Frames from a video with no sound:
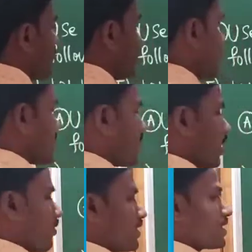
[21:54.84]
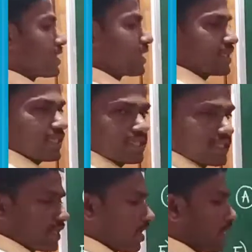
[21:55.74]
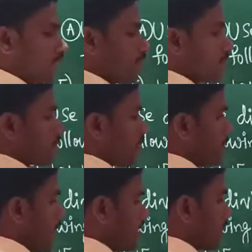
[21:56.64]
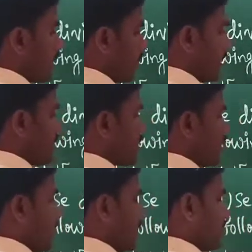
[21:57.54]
The sum of its digits are divisible by 3 means